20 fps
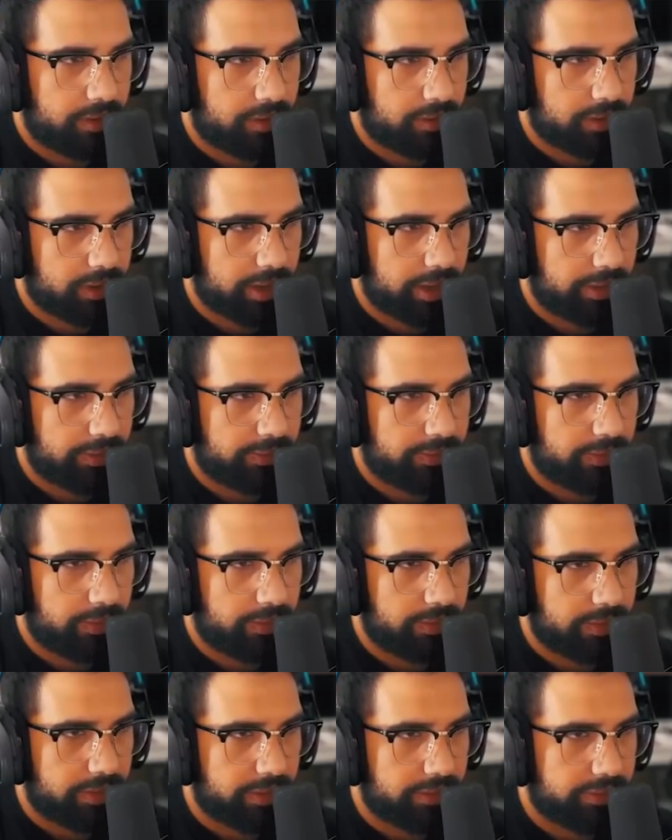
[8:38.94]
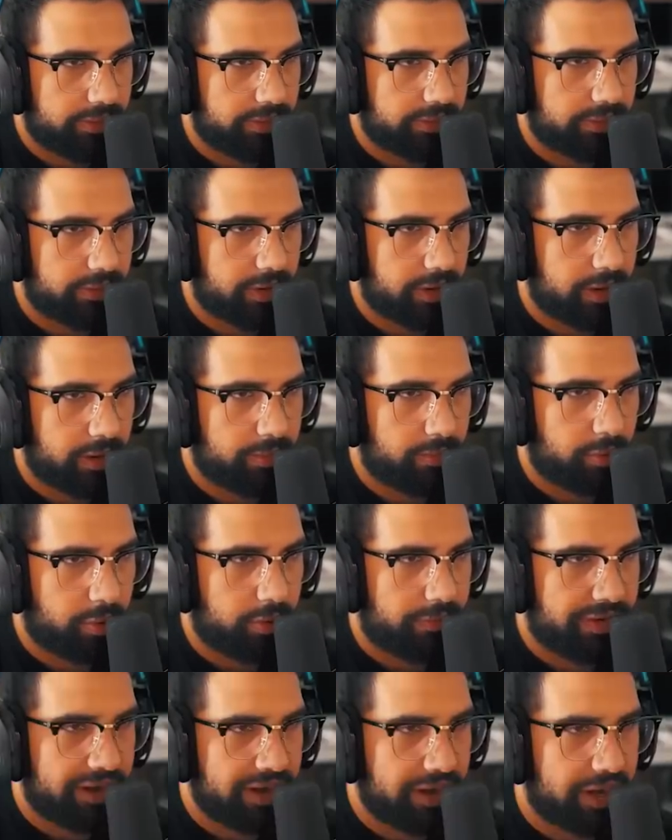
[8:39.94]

Okay, so this is uh, more of a